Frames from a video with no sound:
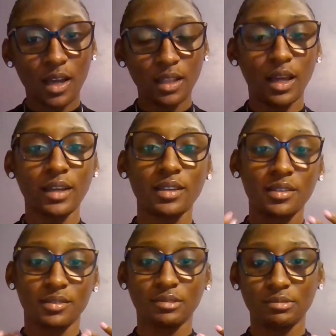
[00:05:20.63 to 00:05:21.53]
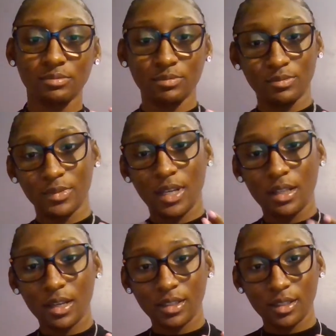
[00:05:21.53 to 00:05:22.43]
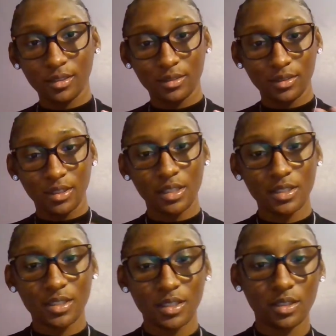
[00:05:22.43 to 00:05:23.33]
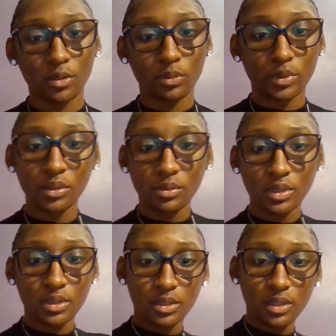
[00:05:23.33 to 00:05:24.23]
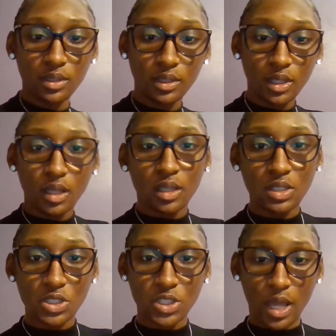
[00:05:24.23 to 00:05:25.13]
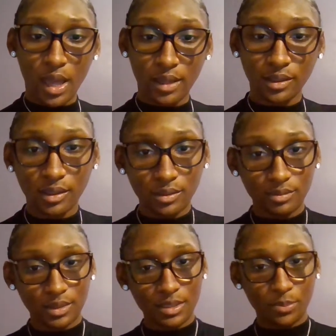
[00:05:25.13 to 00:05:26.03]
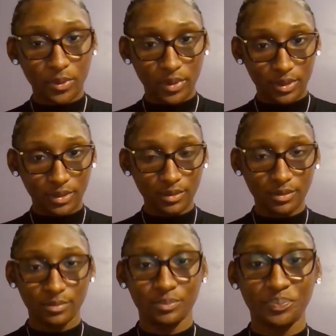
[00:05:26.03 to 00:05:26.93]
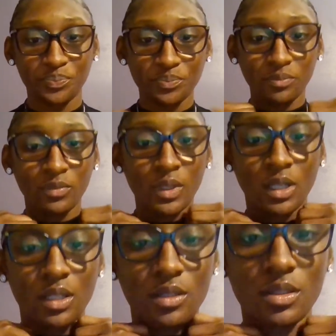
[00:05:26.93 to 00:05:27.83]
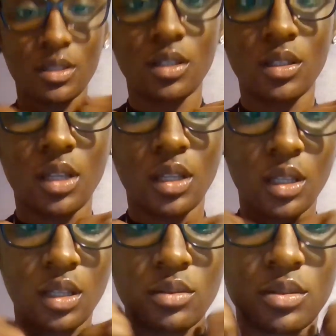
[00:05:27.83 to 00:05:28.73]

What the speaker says: I like it. I like it. It sits up real good. It's shining. It's pretty. Here's another close